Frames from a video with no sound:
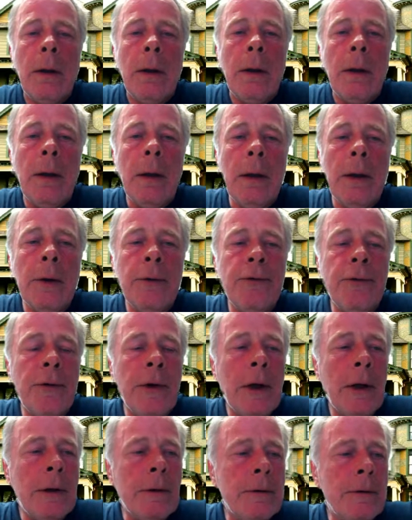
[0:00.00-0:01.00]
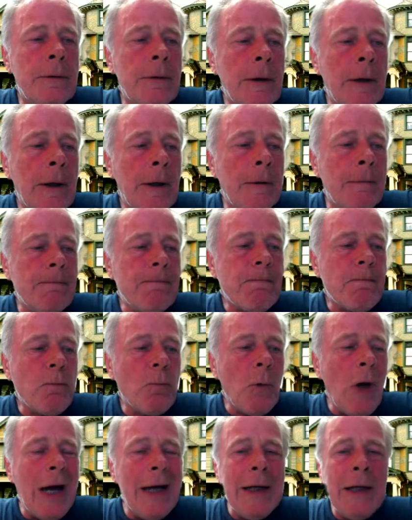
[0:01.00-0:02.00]
is that
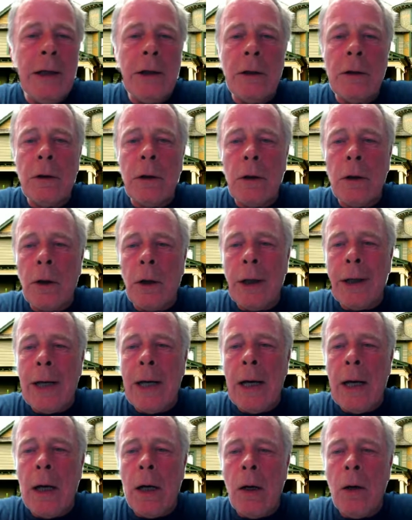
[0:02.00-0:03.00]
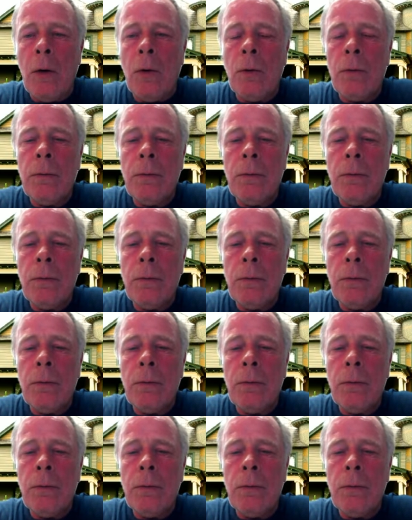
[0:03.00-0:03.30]
I needed to learn how